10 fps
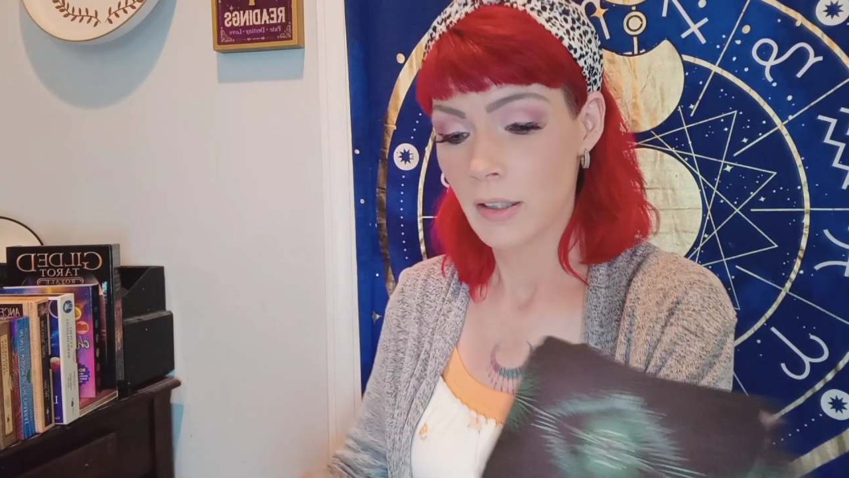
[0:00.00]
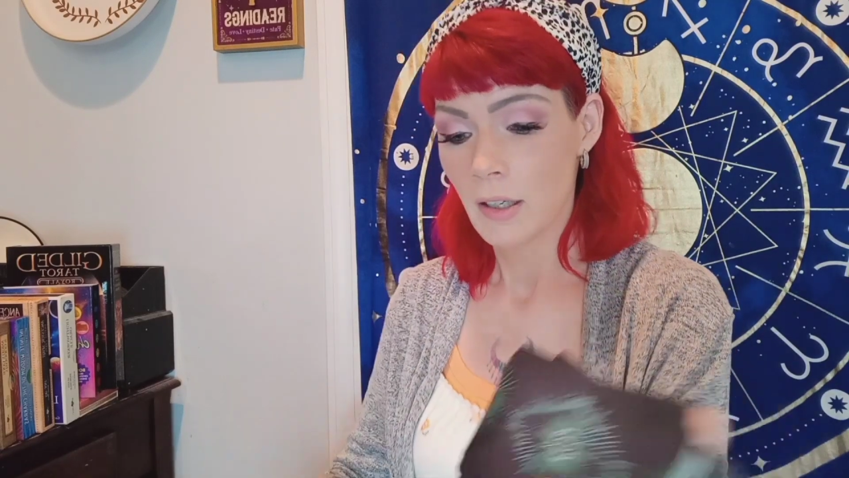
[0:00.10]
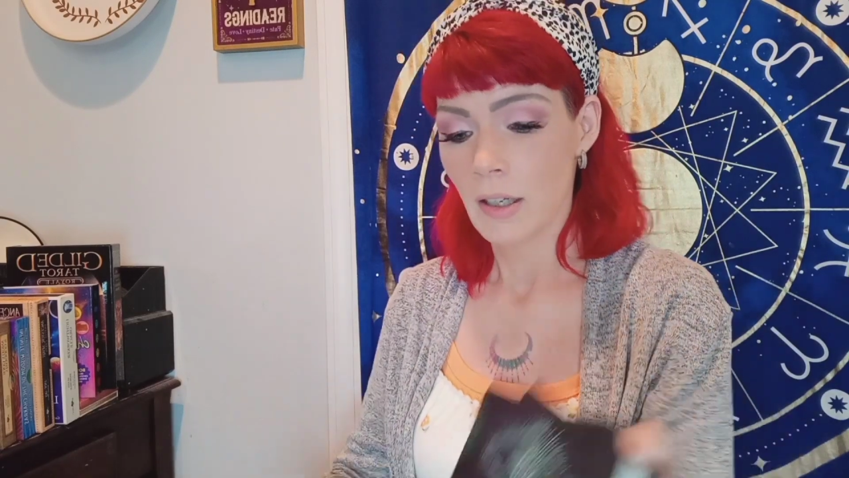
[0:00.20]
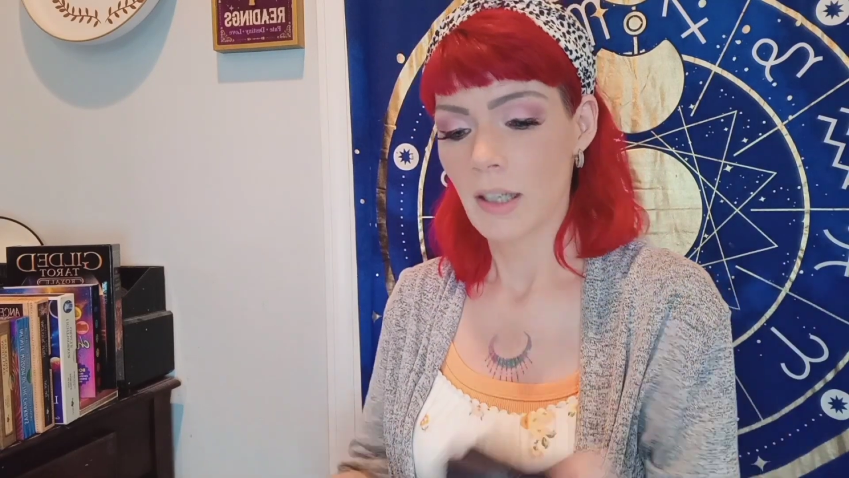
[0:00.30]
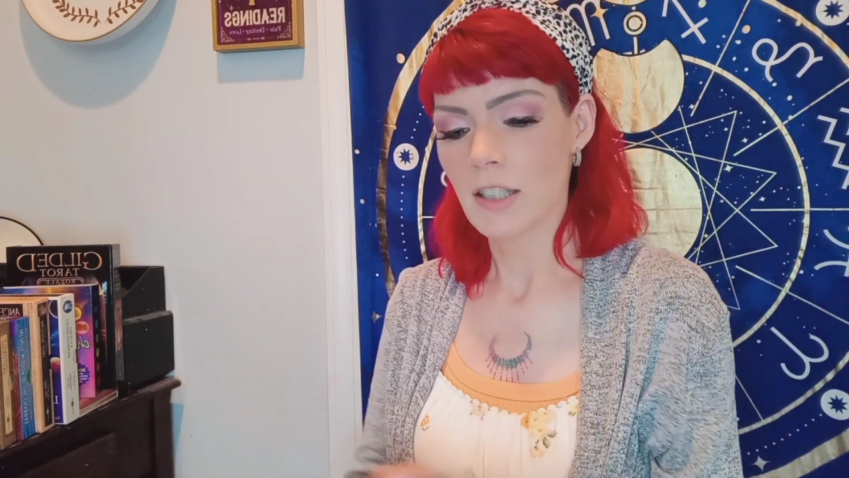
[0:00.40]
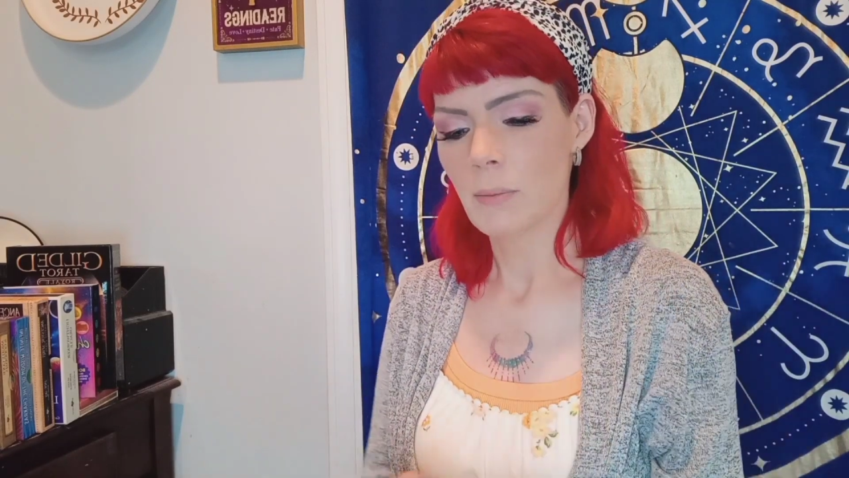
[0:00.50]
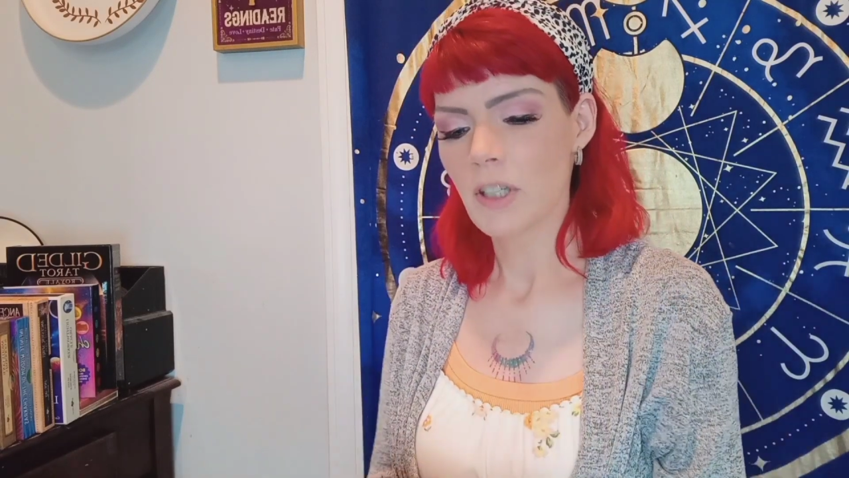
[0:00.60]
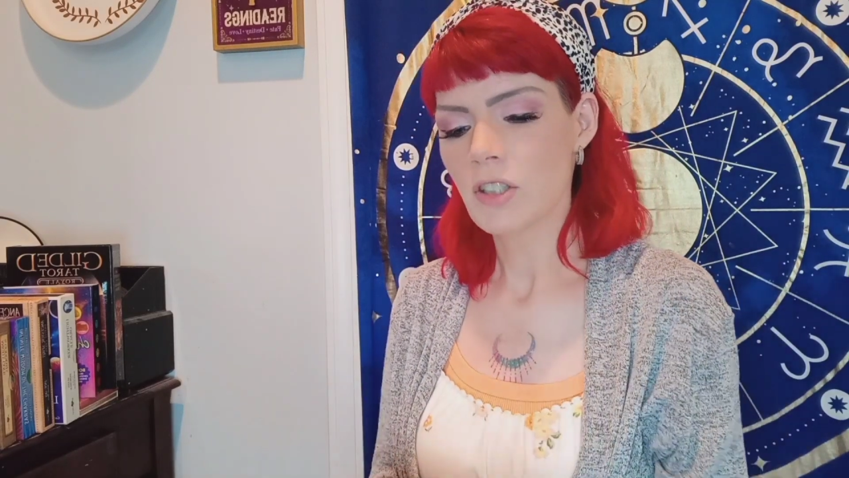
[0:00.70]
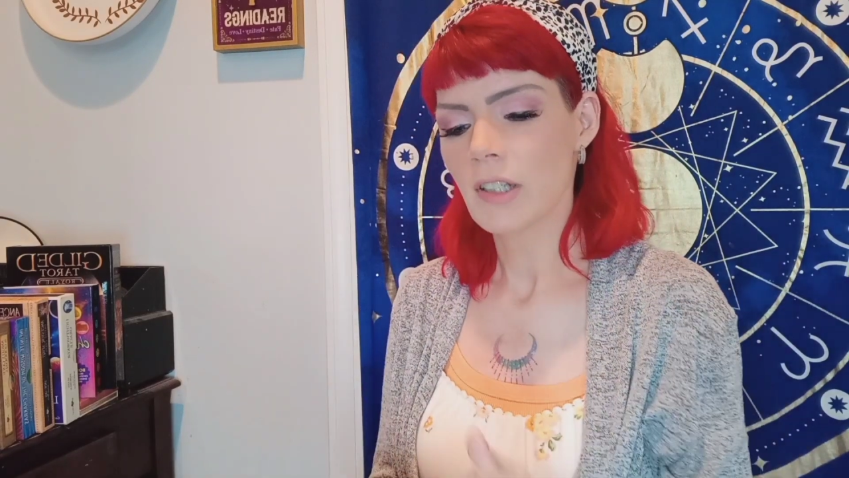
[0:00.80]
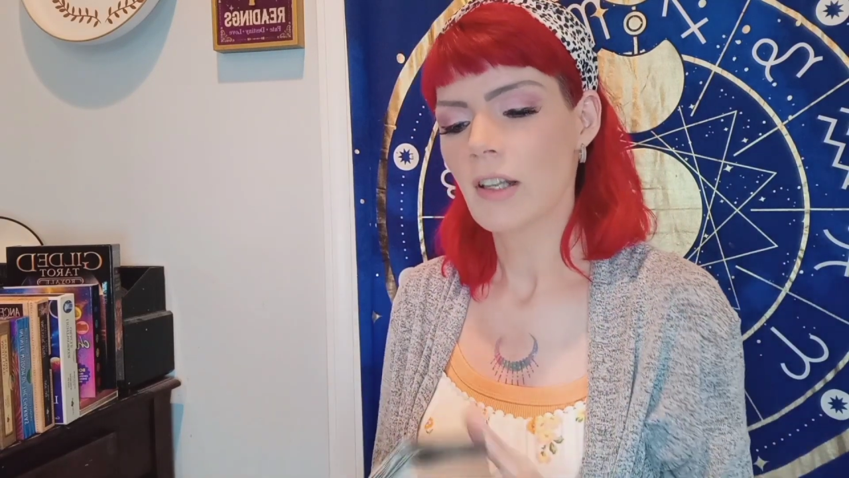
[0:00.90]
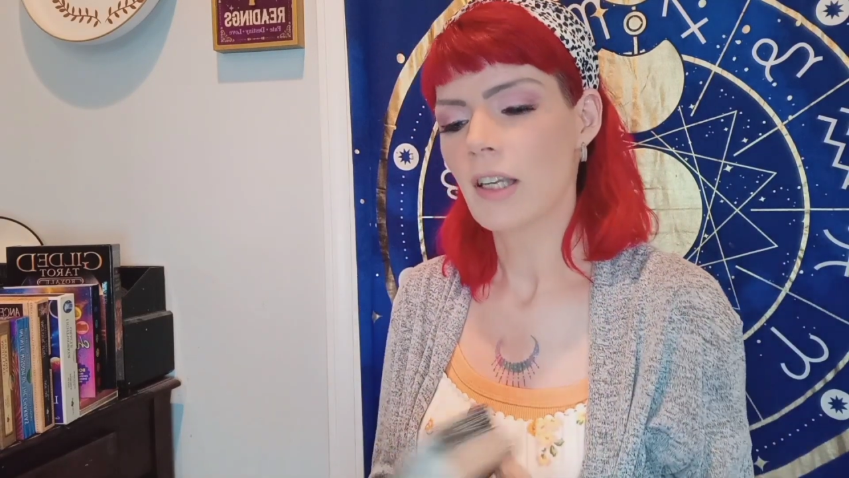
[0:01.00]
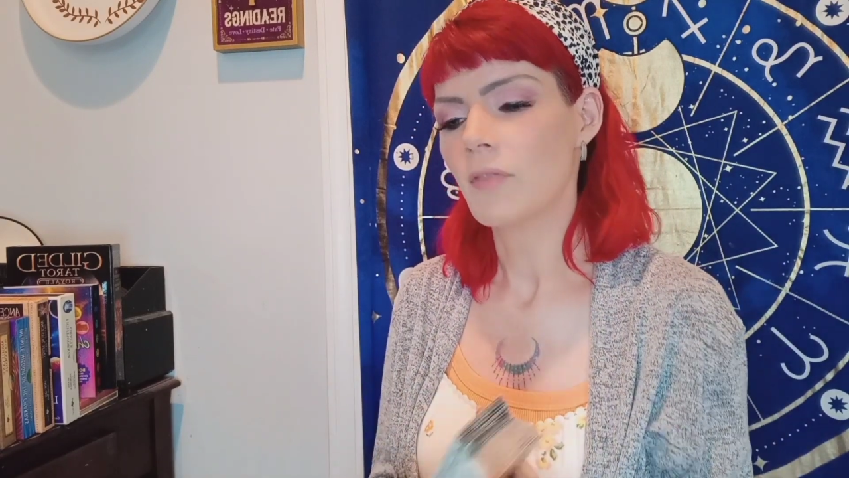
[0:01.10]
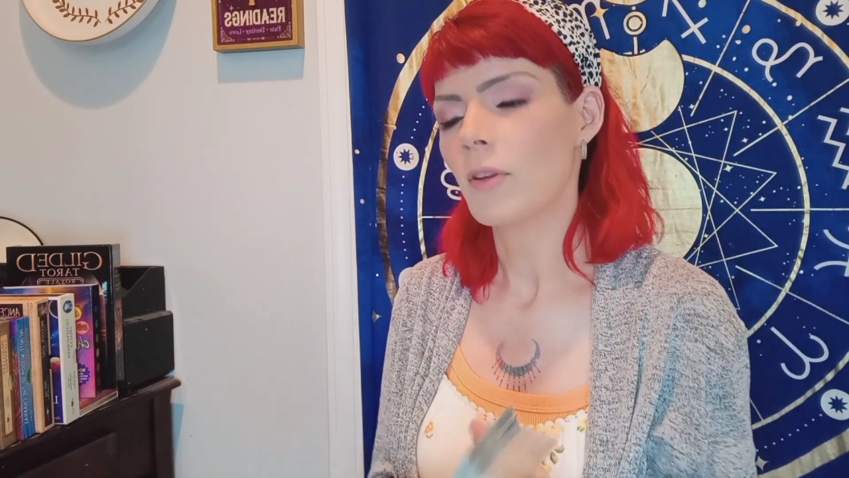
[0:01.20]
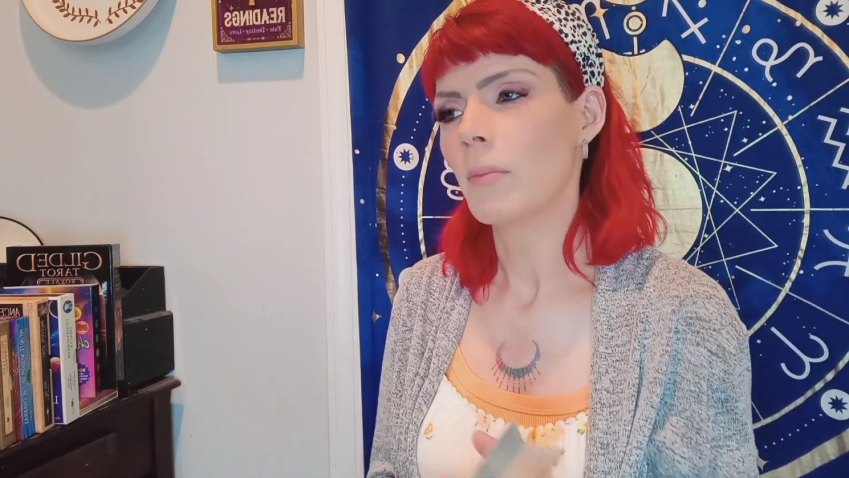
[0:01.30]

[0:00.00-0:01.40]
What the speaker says: And especially like if the